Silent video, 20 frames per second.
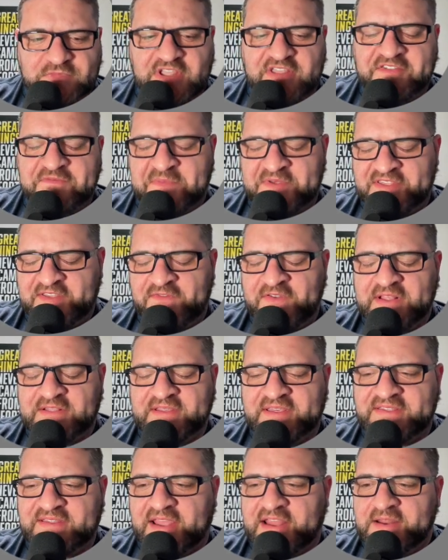specific
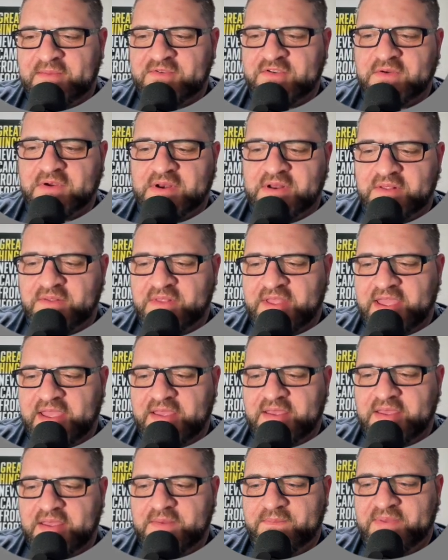list items are going
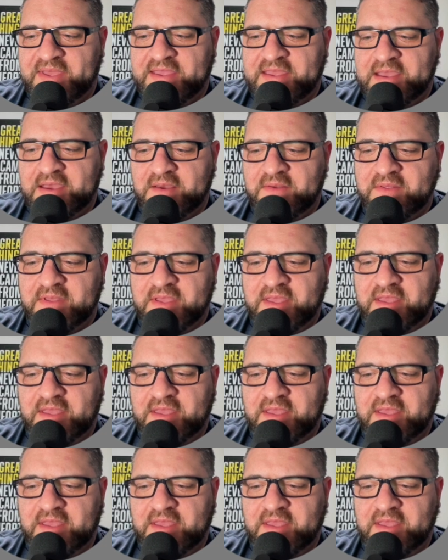to pick out